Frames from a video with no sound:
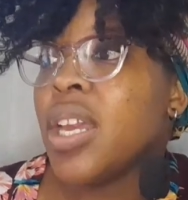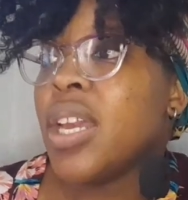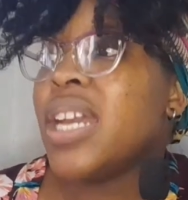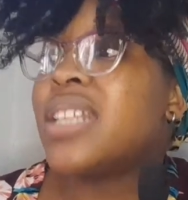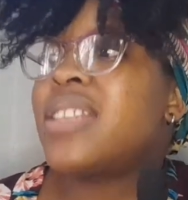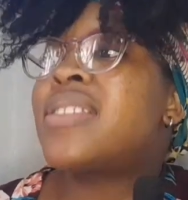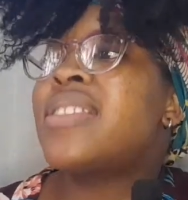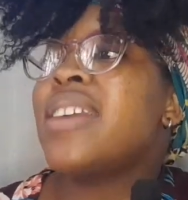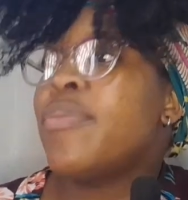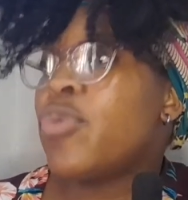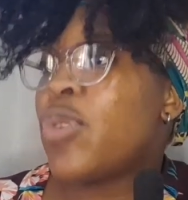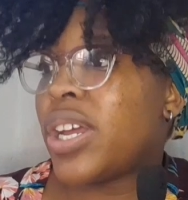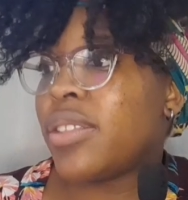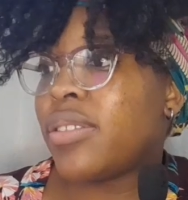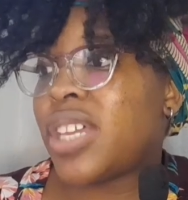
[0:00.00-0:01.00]
it's
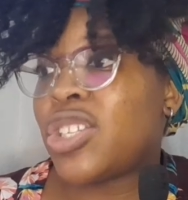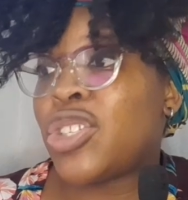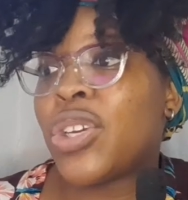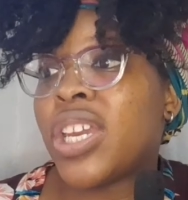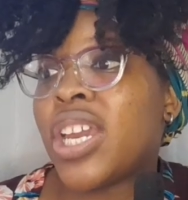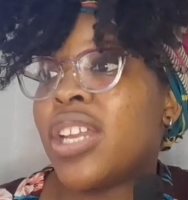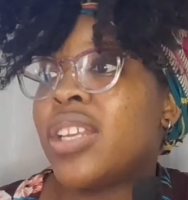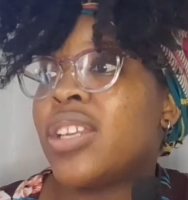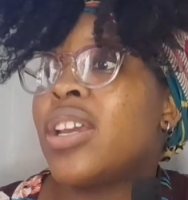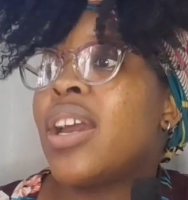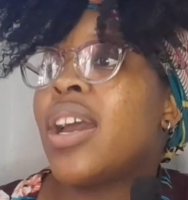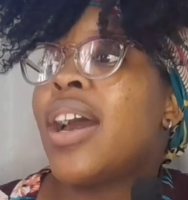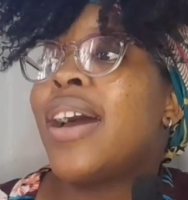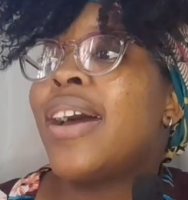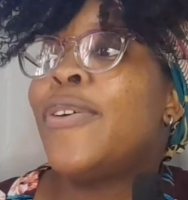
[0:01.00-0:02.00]
someone that you can
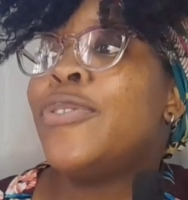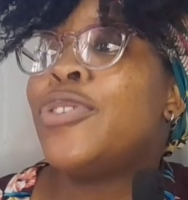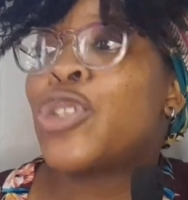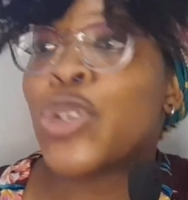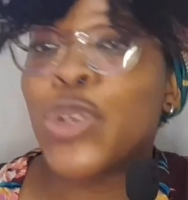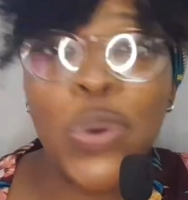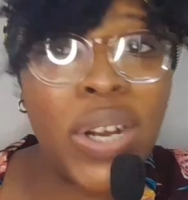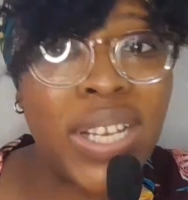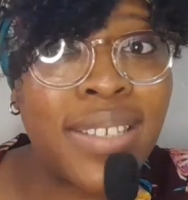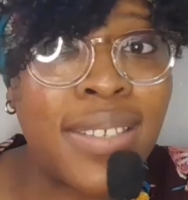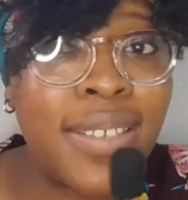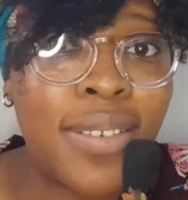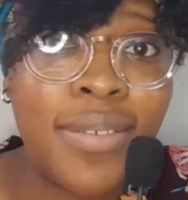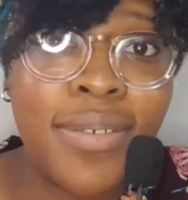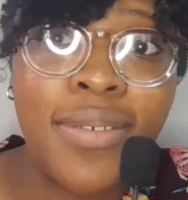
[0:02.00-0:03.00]

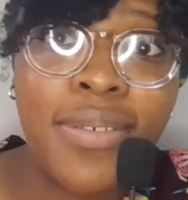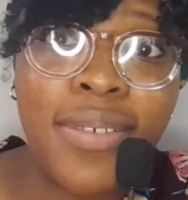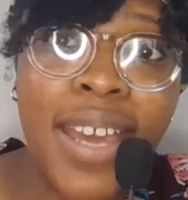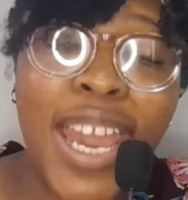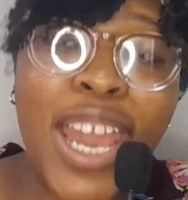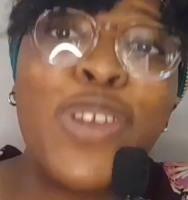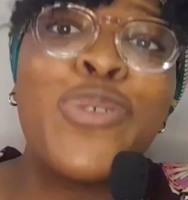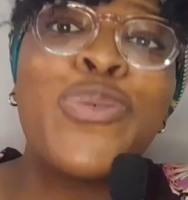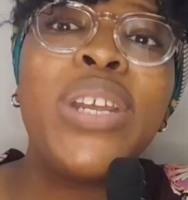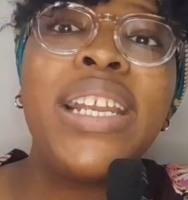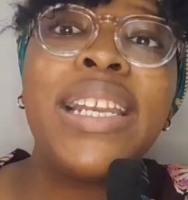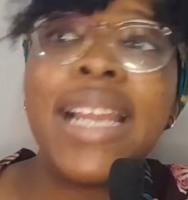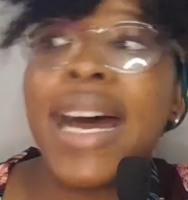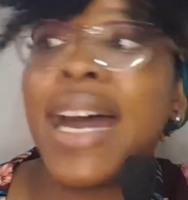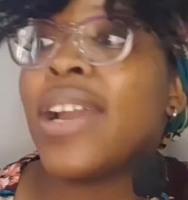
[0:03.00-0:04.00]
trust and
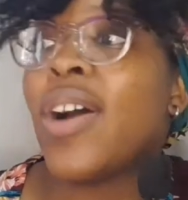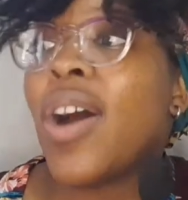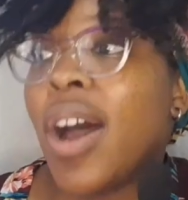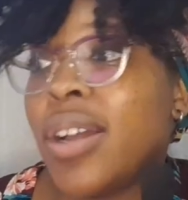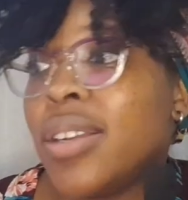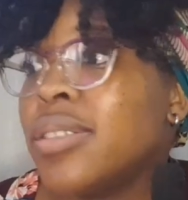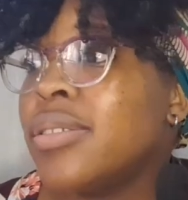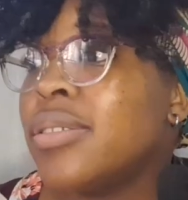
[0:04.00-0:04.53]
rely on,